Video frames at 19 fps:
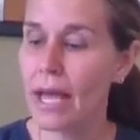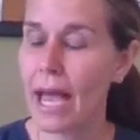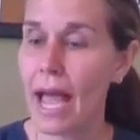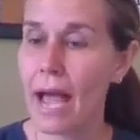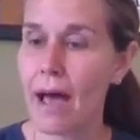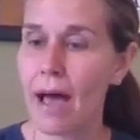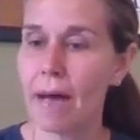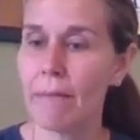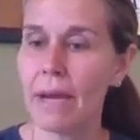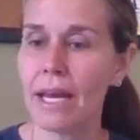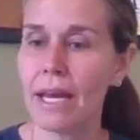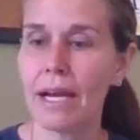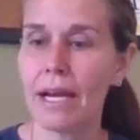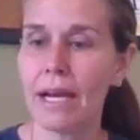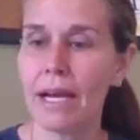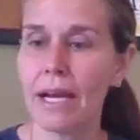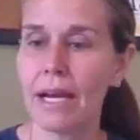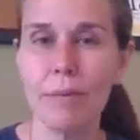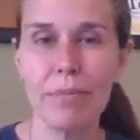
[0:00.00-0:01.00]
And it
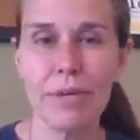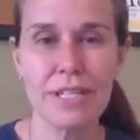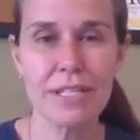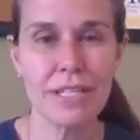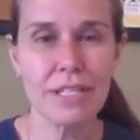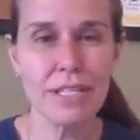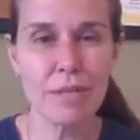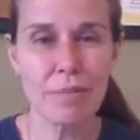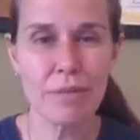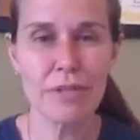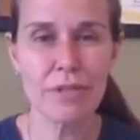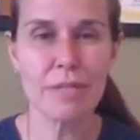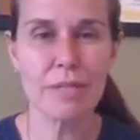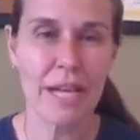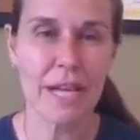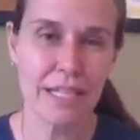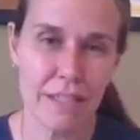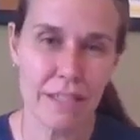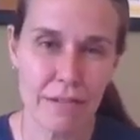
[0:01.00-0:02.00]
kind of puts into
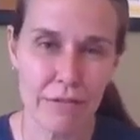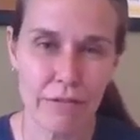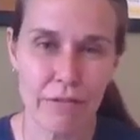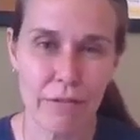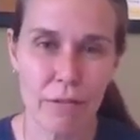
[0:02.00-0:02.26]
perspective